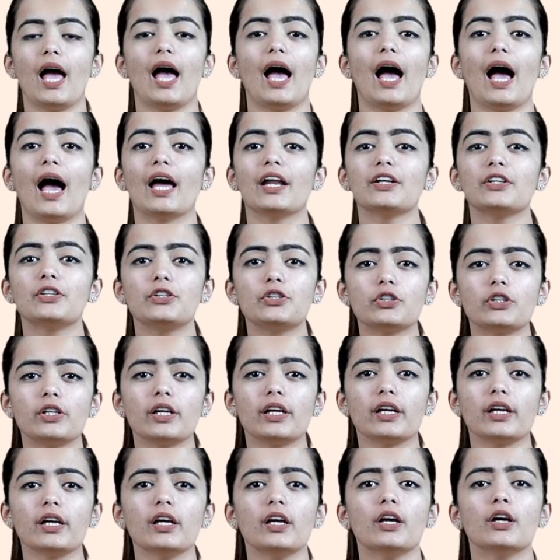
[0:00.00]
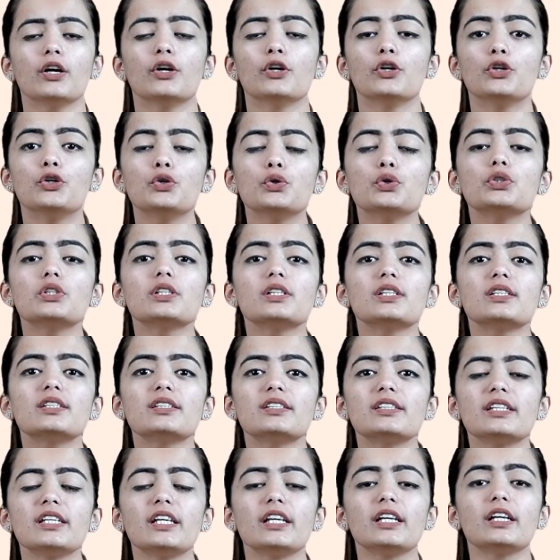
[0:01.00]
And today, users
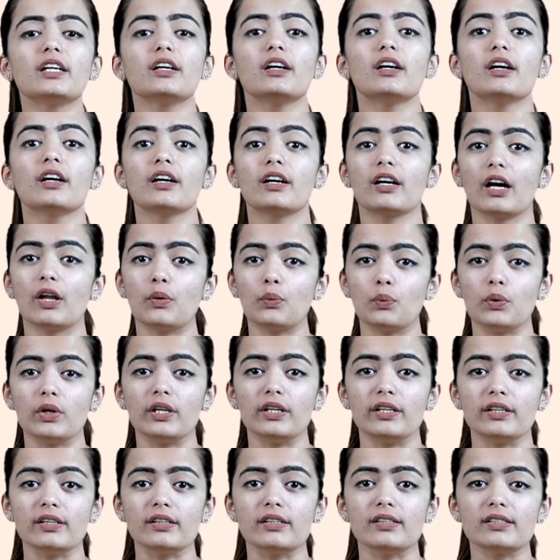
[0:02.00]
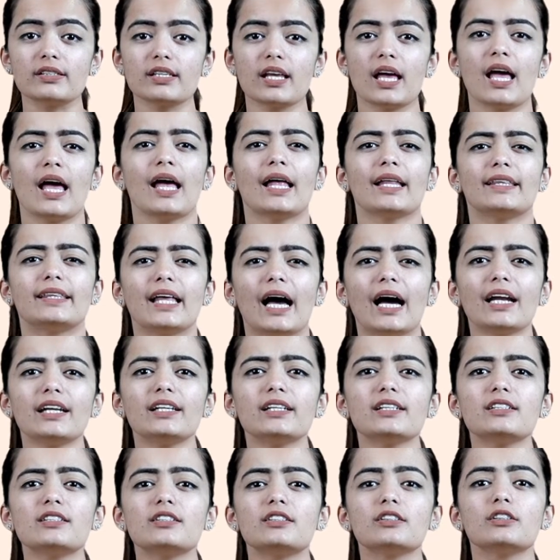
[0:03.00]
seek convenience. That
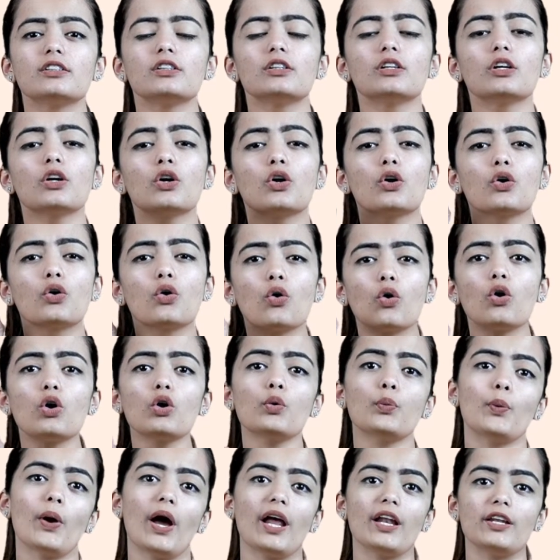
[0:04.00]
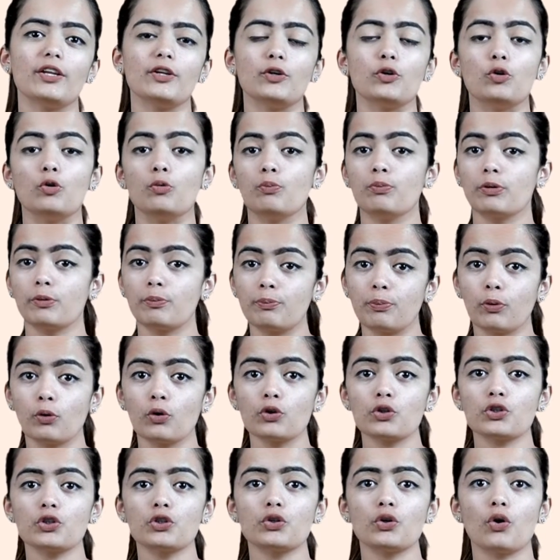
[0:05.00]
is the core value
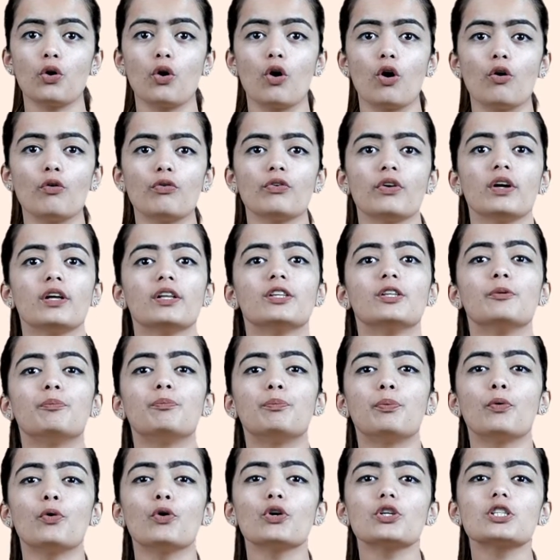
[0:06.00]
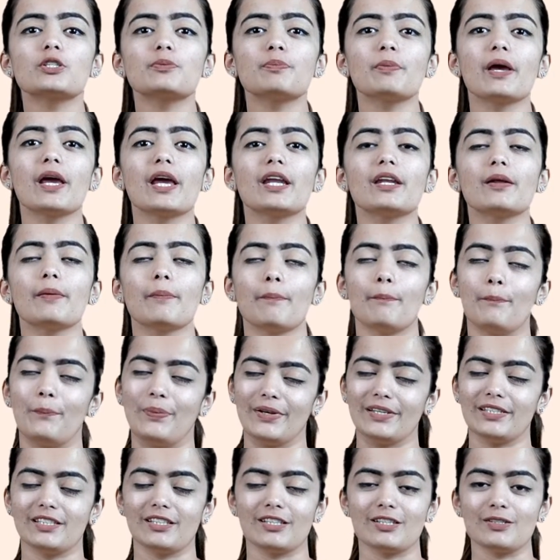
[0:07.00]
proportion of the Postmates
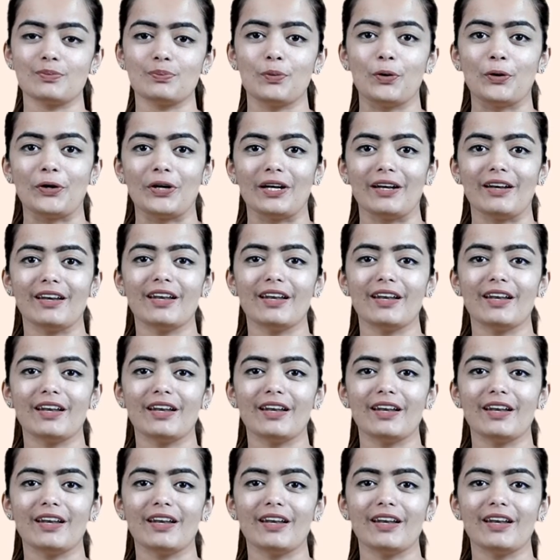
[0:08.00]
business model.